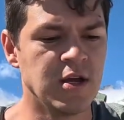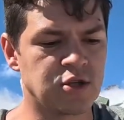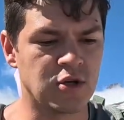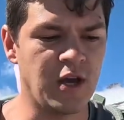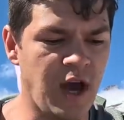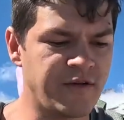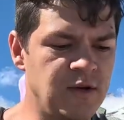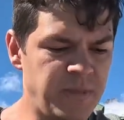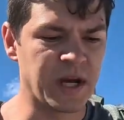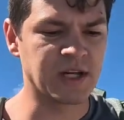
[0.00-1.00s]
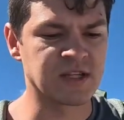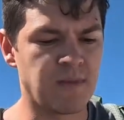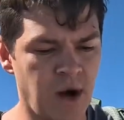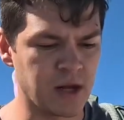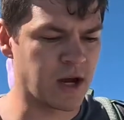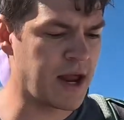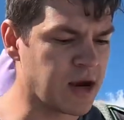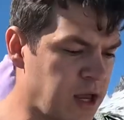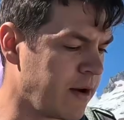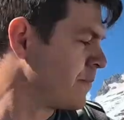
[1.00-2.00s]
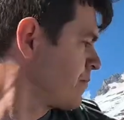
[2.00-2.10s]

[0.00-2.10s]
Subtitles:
So you have to pick a smaller area.